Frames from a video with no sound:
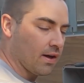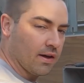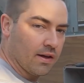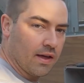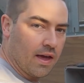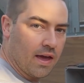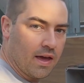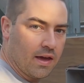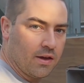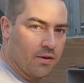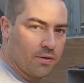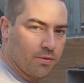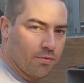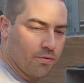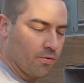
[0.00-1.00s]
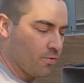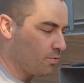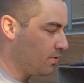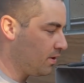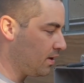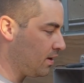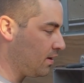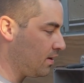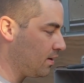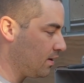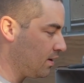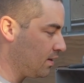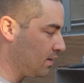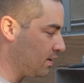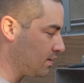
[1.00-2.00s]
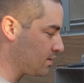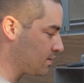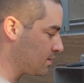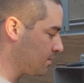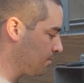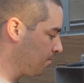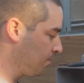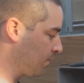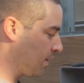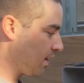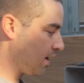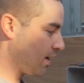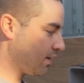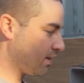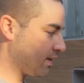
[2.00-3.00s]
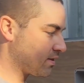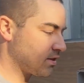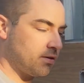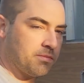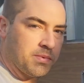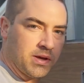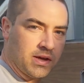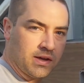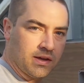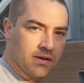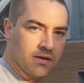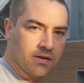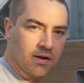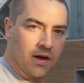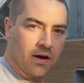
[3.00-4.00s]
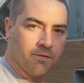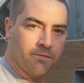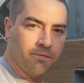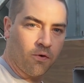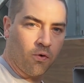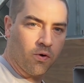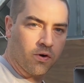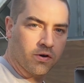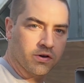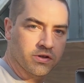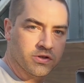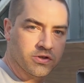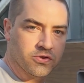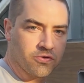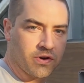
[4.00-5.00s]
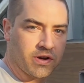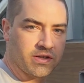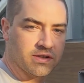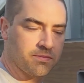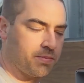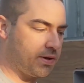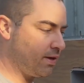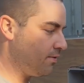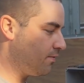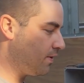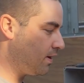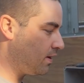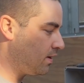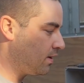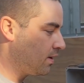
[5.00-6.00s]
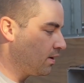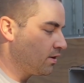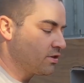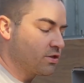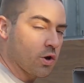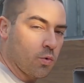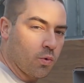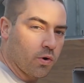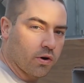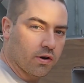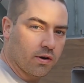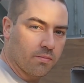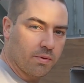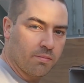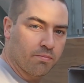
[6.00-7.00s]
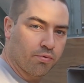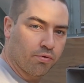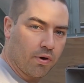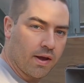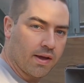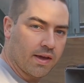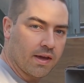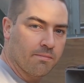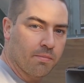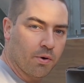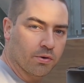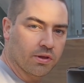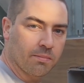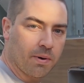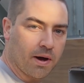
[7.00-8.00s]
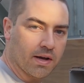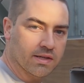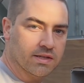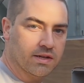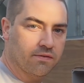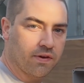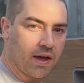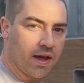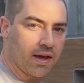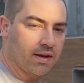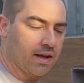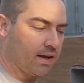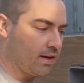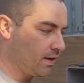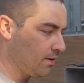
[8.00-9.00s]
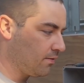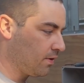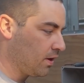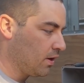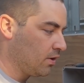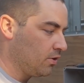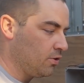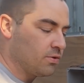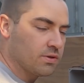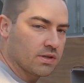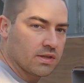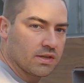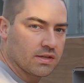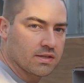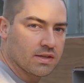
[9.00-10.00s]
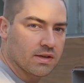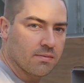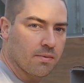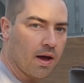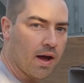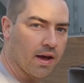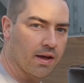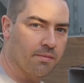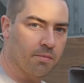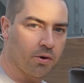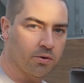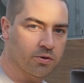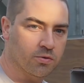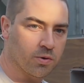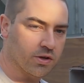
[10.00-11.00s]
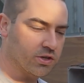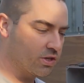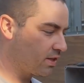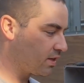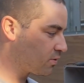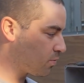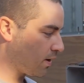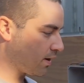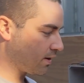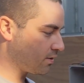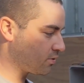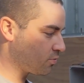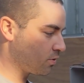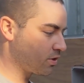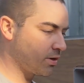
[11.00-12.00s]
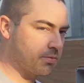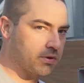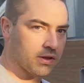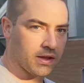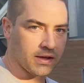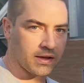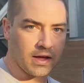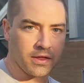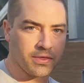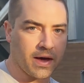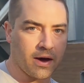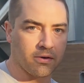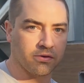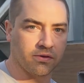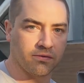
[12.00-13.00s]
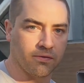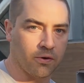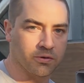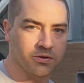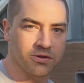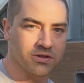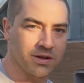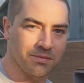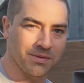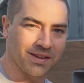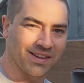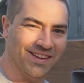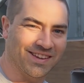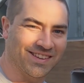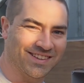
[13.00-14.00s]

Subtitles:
A through D in this, and that's gonna be four strings of PV. So we're gonna be breaking both the positive and negative using this IMO switch, and that's why I can switch up to like 1,000 volts or something.